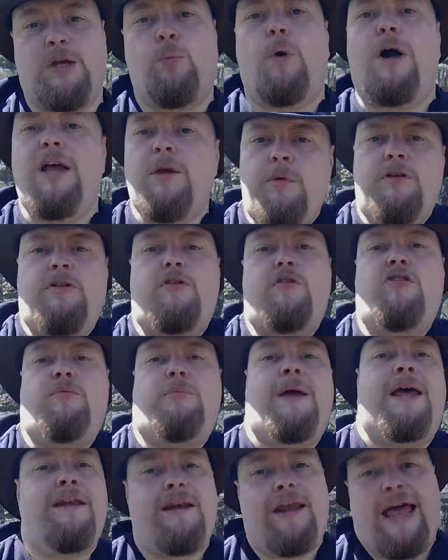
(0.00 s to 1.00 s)
Why would you
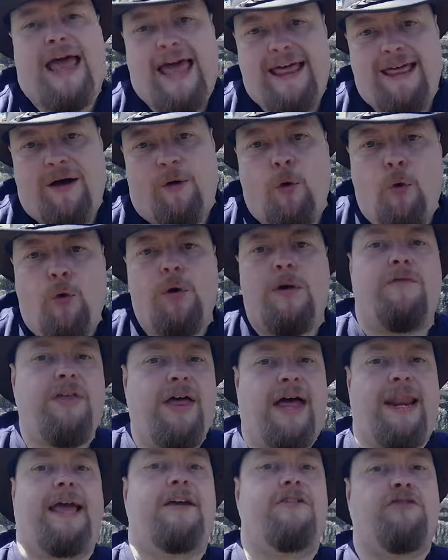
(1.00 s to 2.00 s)
spend all of
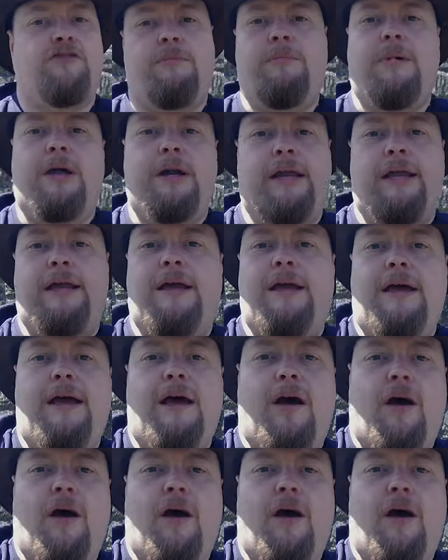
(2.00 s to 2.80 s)
that extra money